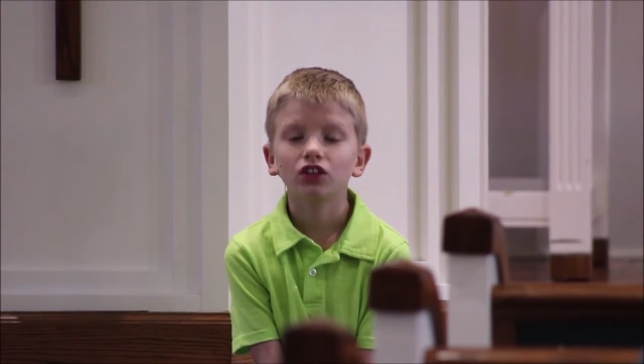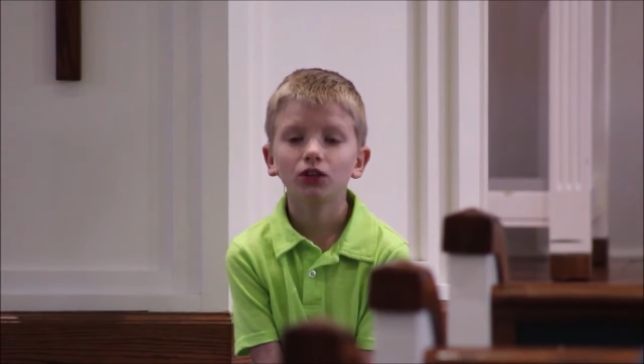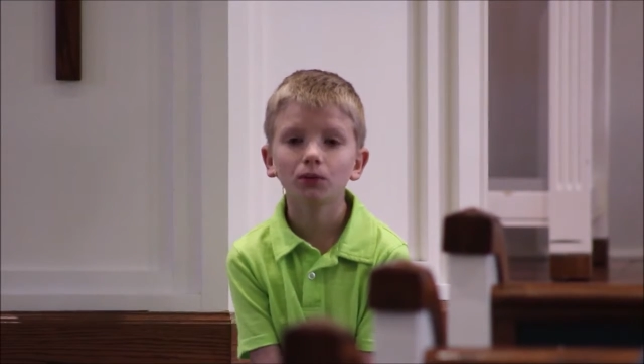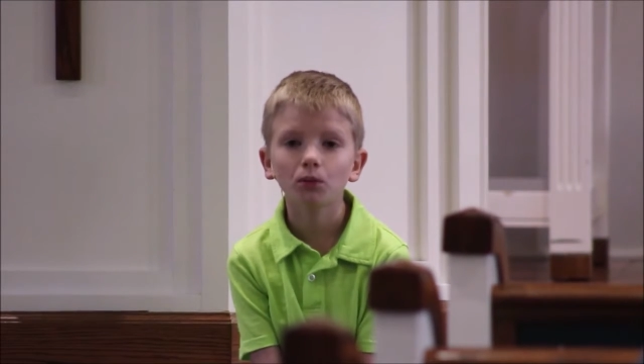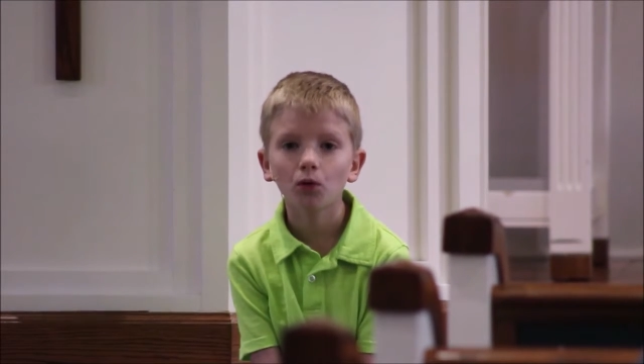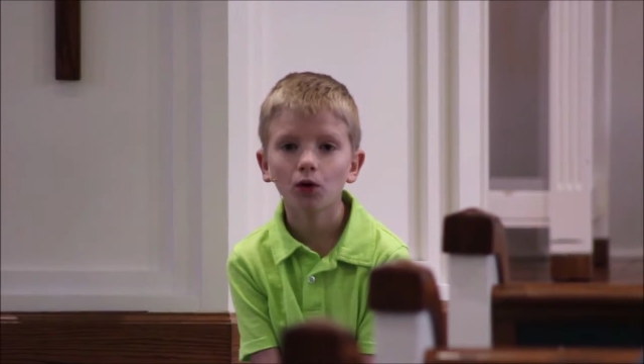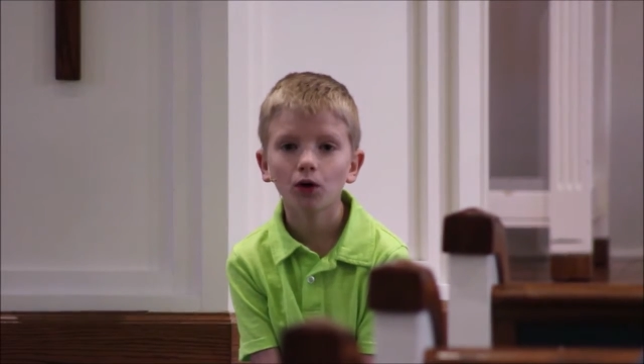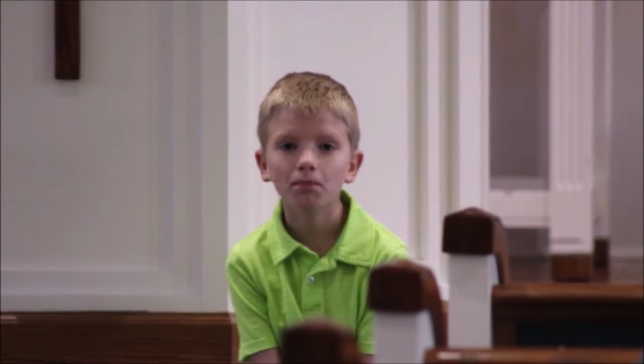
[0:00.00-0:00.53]

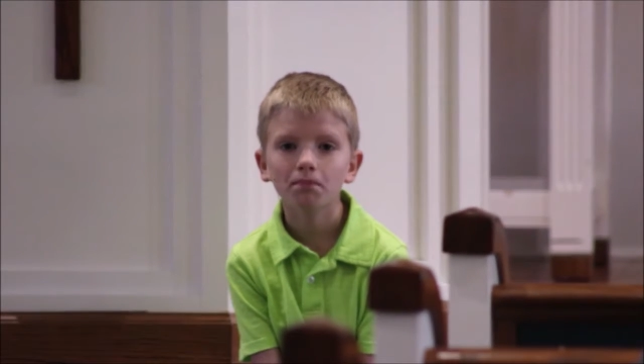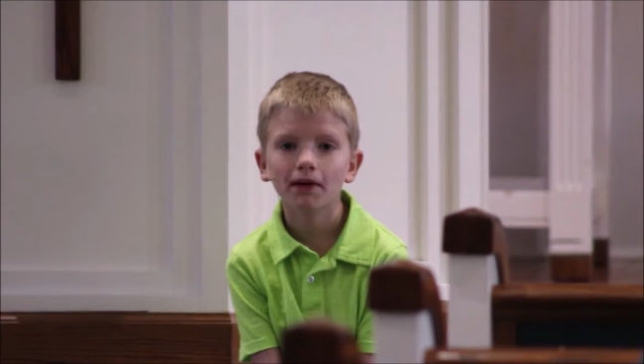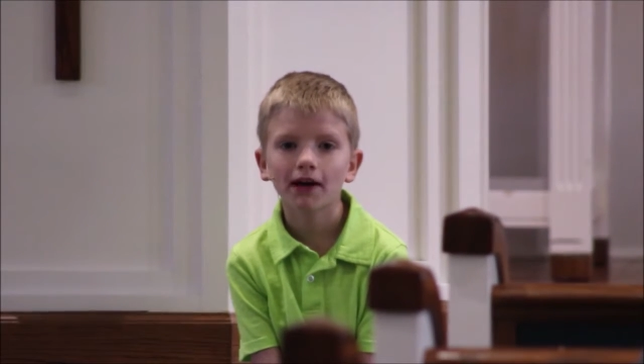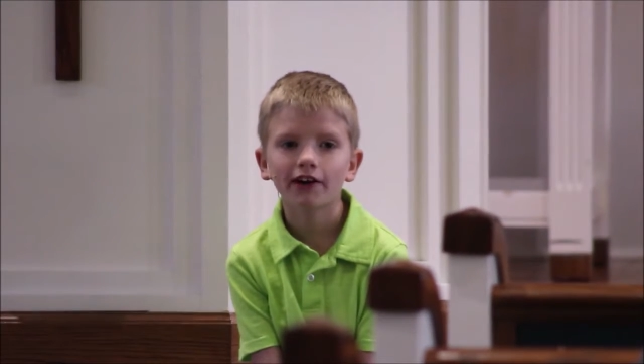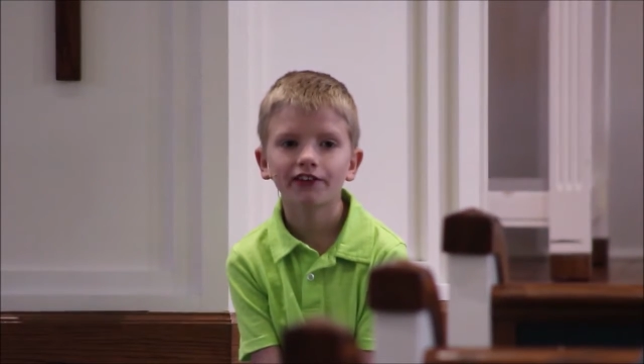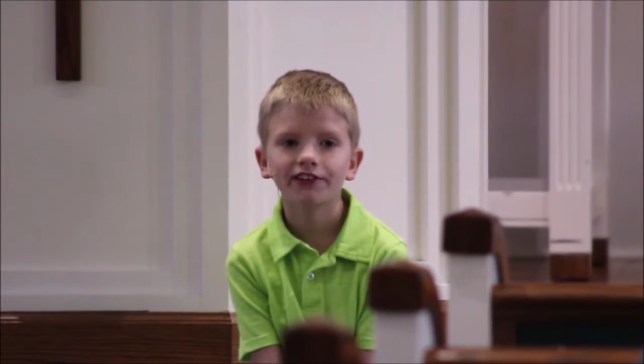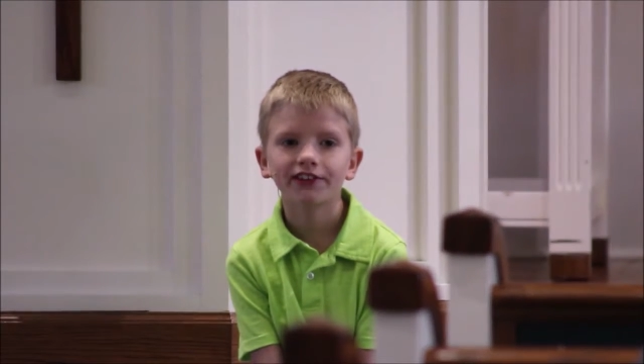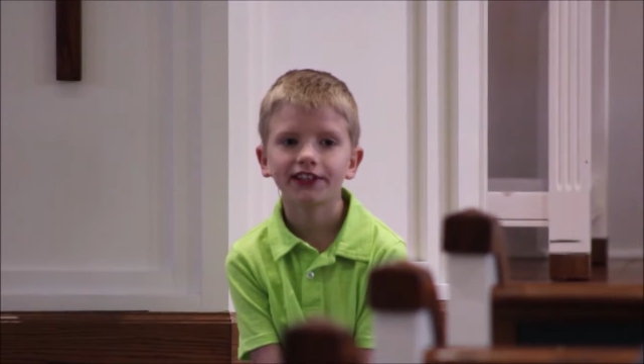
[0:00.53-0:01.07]
learn more
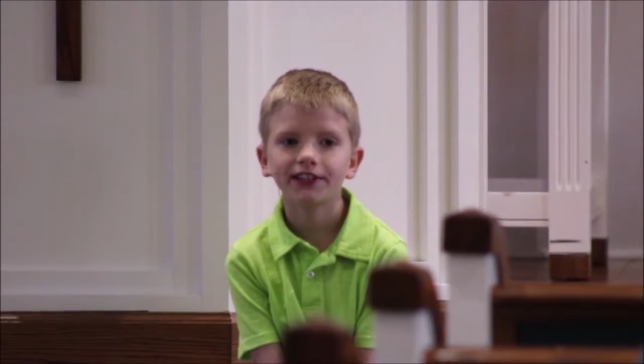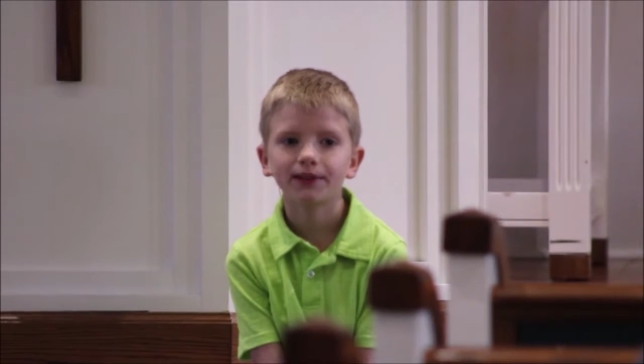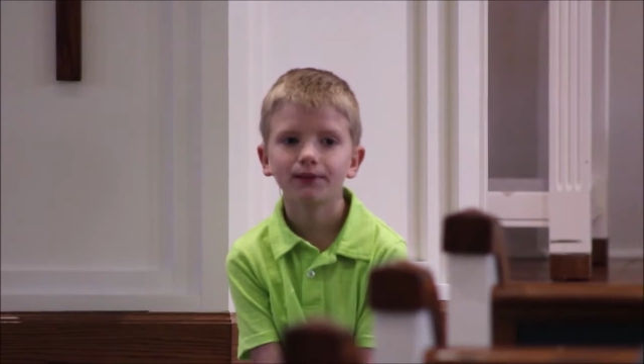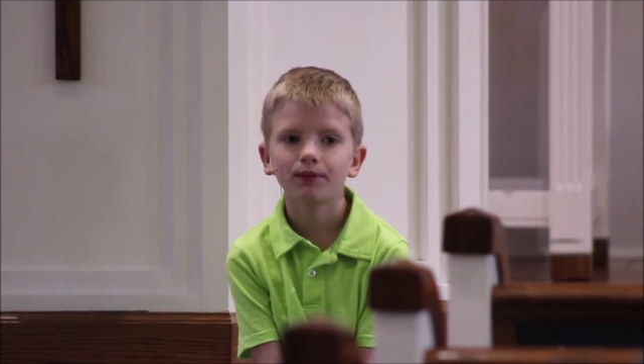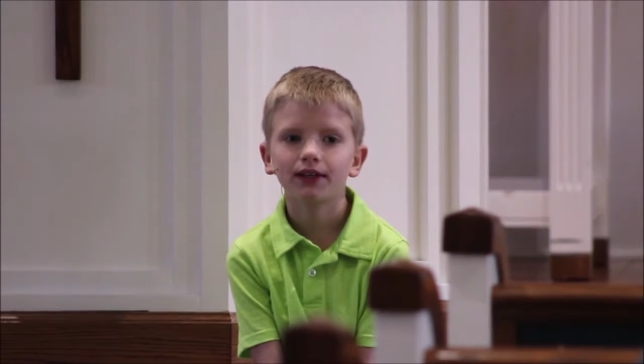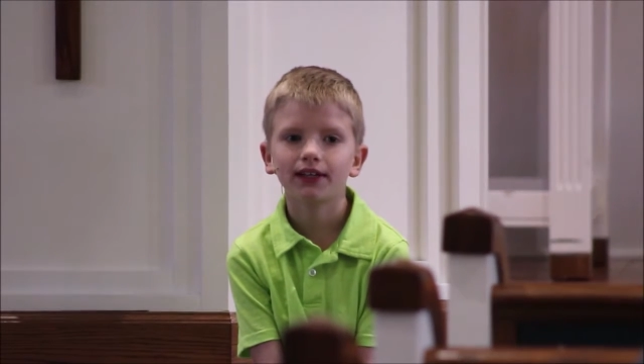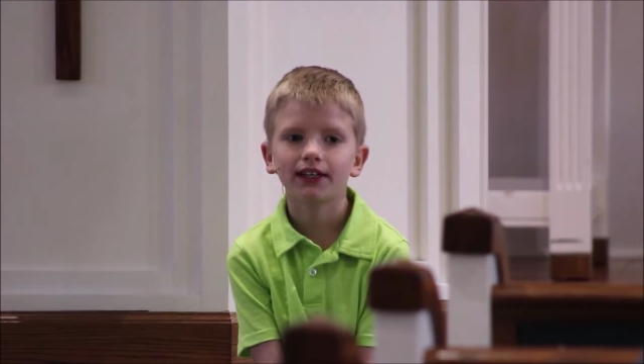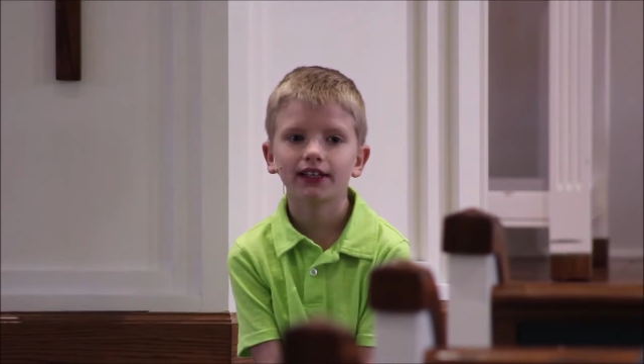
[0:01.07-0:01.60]
about
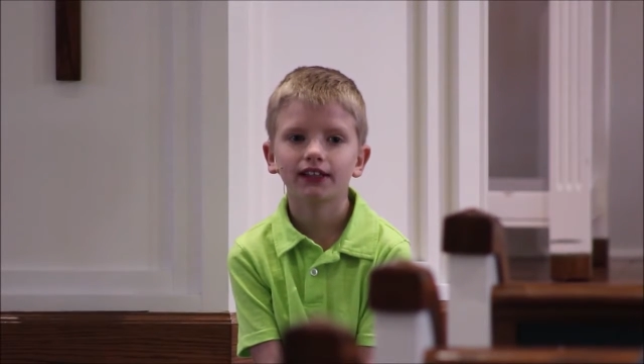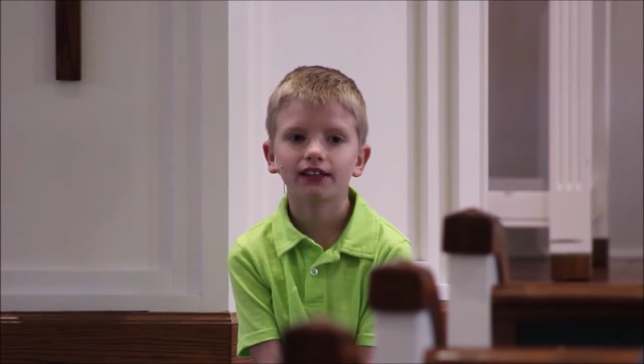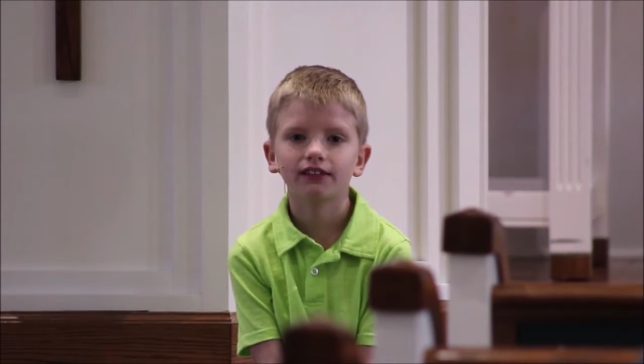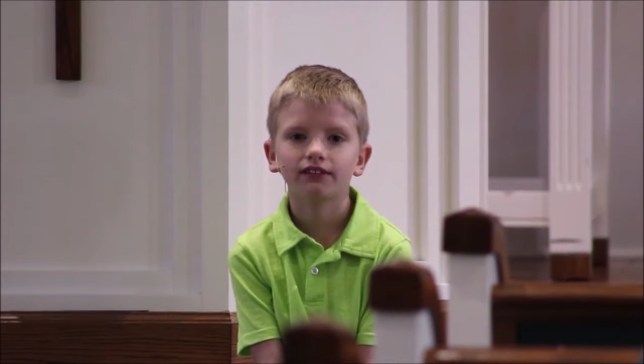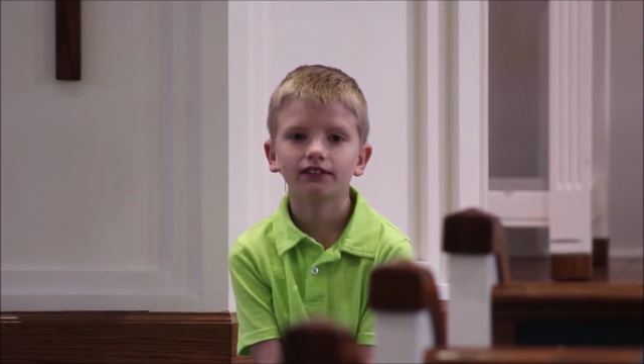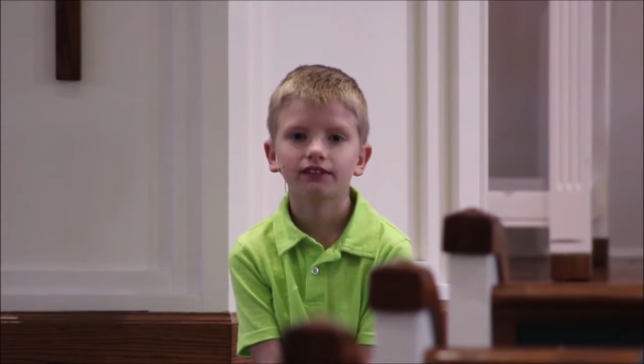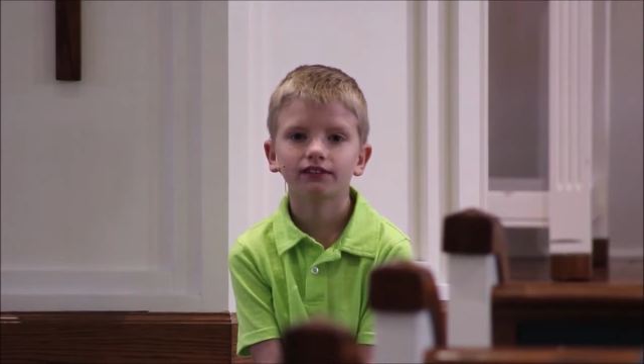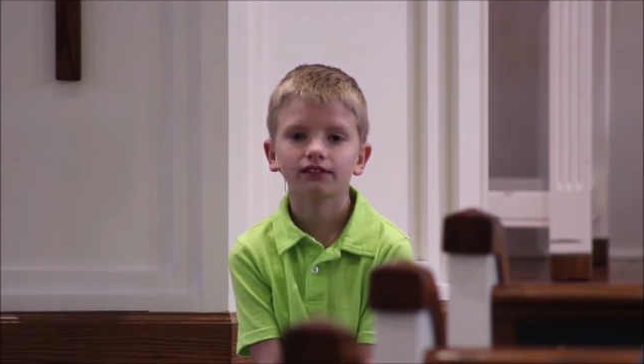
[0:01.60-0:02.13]
him
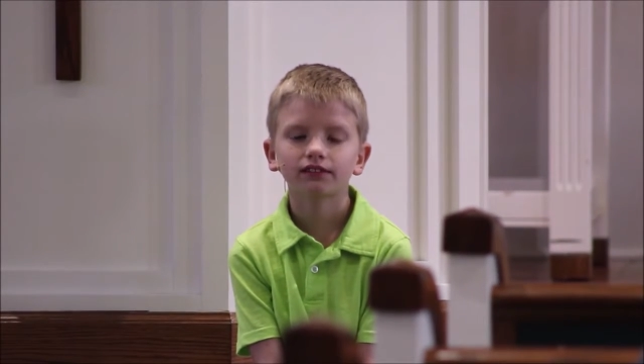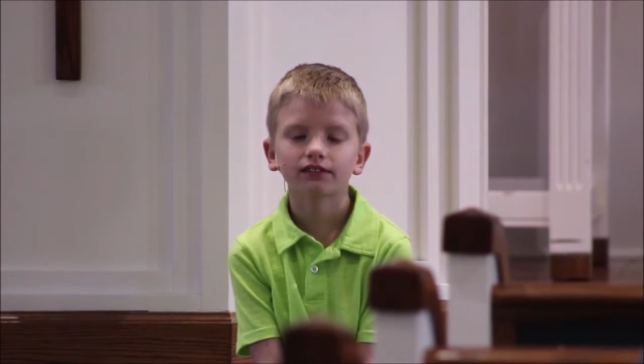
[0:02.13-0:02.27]
and.